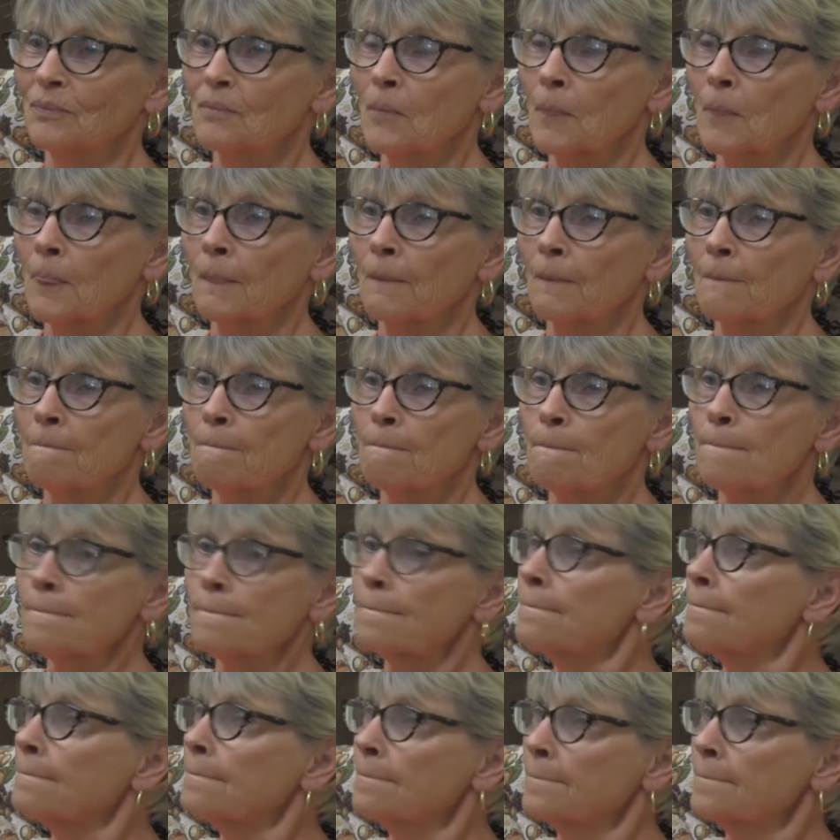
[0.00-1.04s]

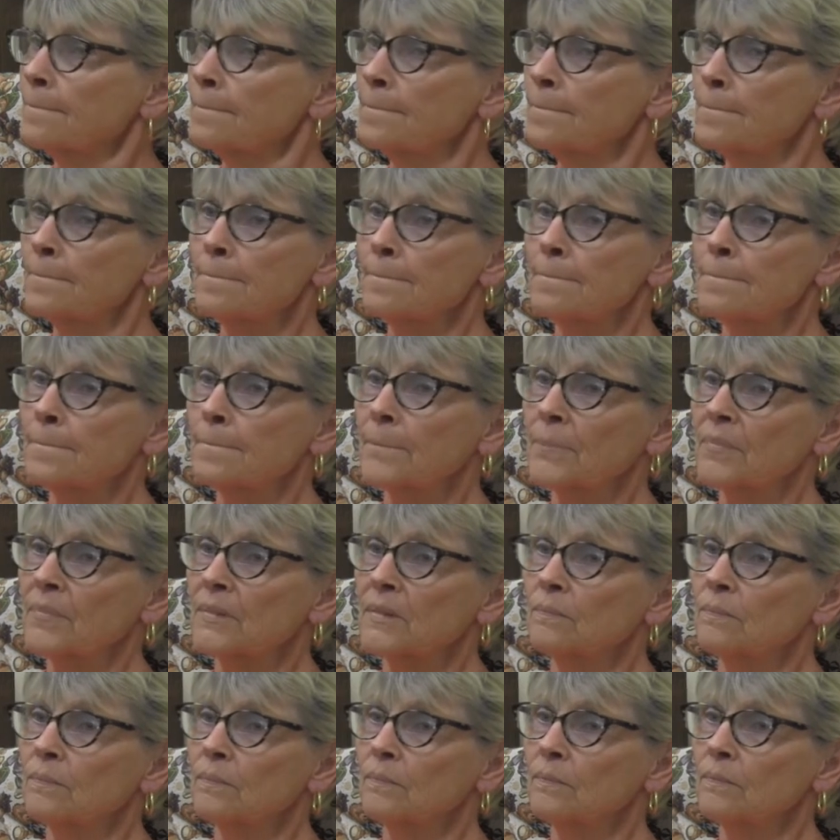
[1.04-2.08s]
So what did you
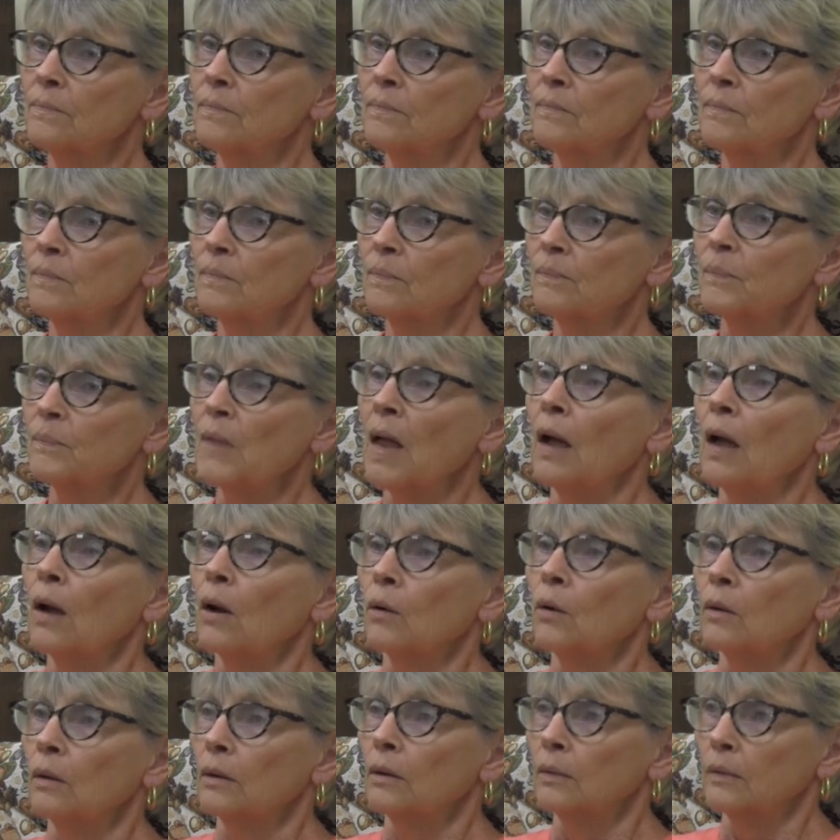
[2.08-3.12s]
do?
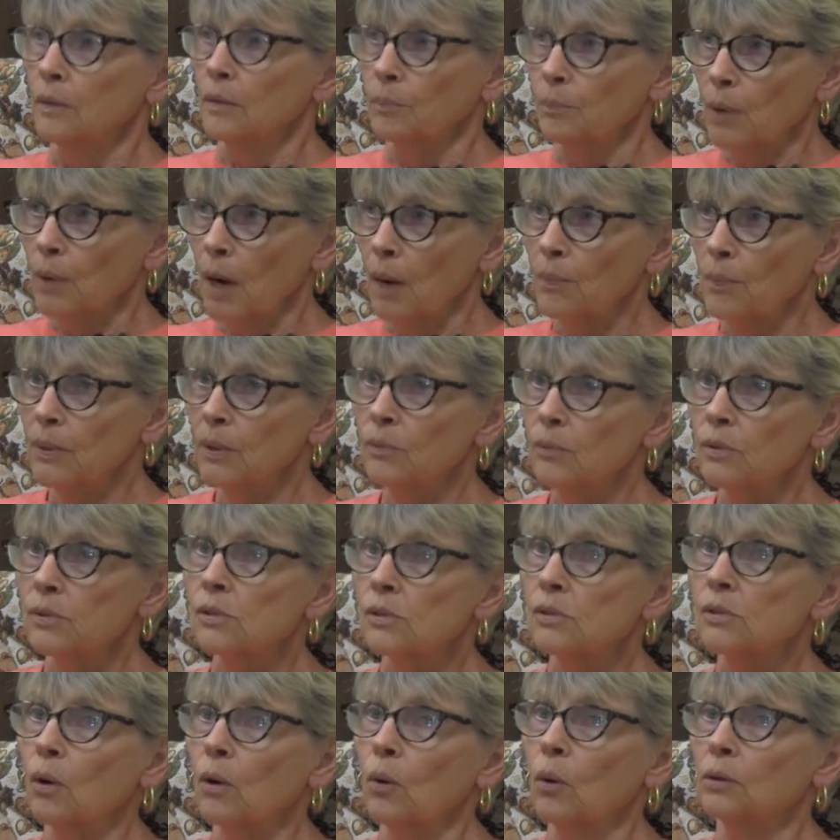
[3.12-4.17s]
The property was
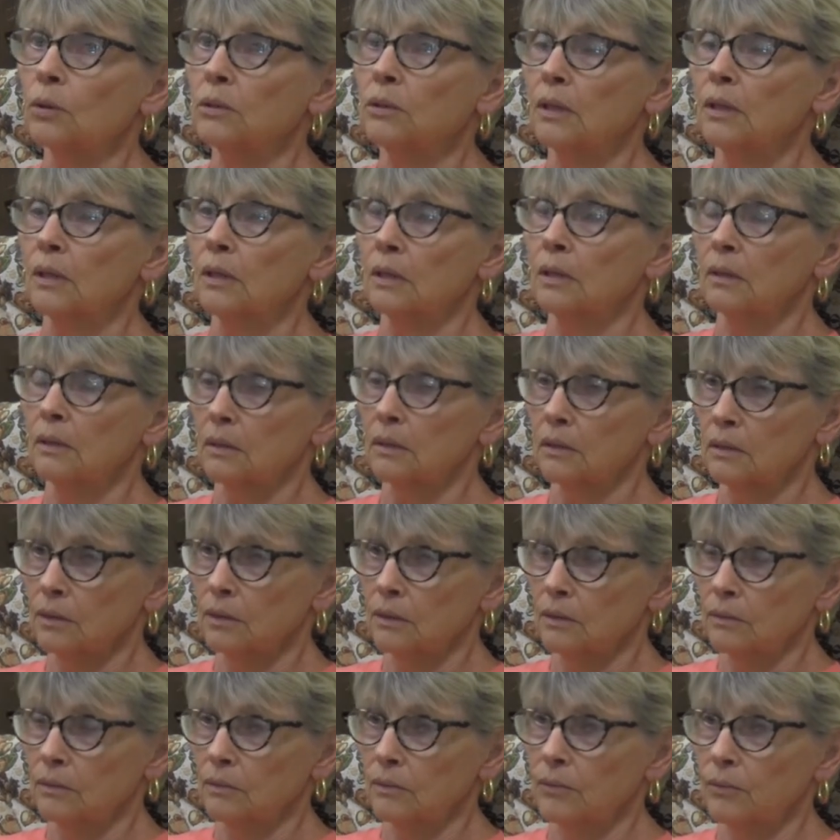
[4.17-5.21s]
sold
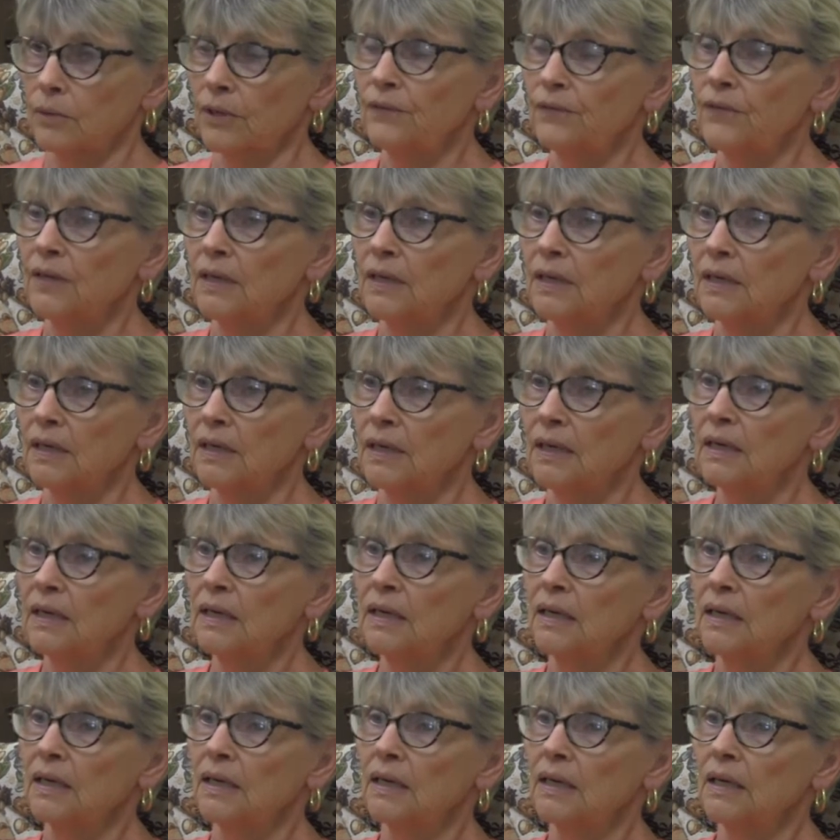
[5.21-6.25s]
to Reeve and Lynn
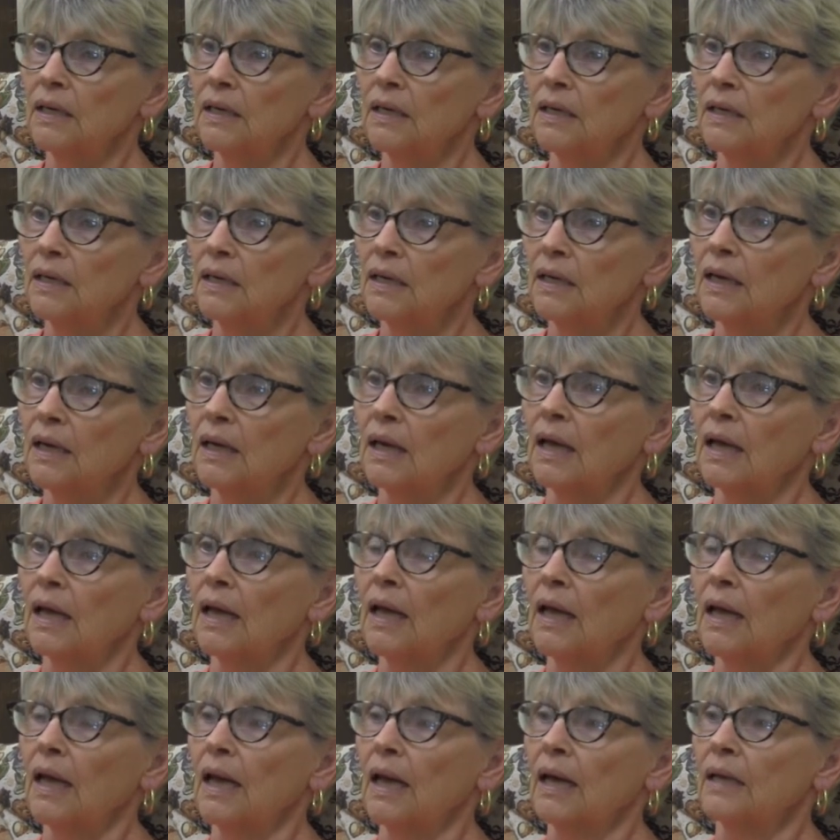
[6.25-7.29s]
Hinnion,
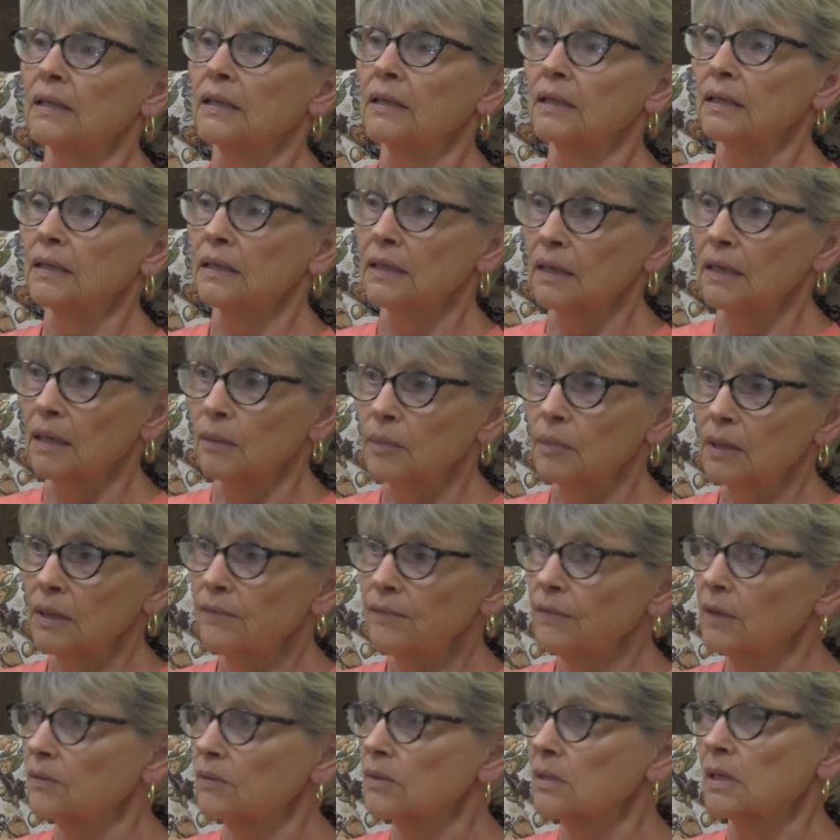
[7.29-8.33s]
and I
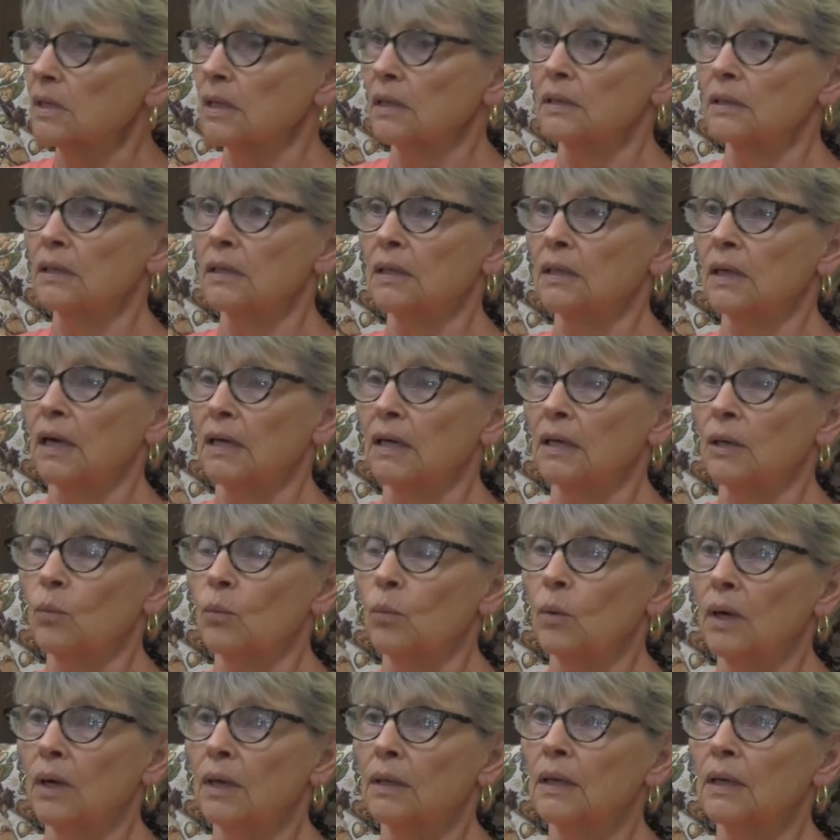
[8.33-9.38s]
believe that was
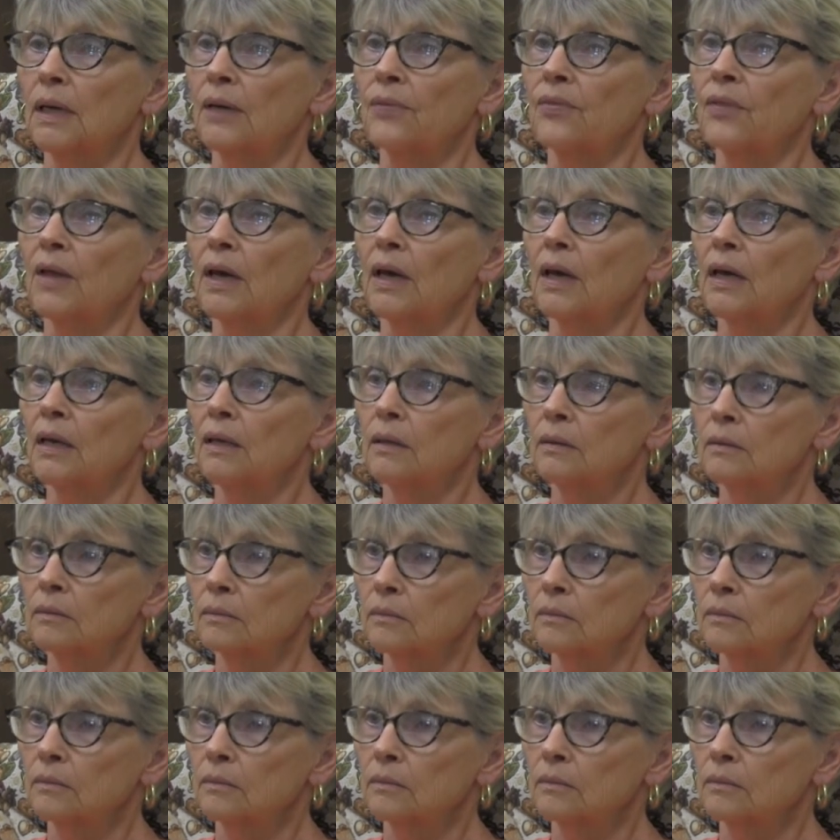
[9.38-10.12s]
1991, and they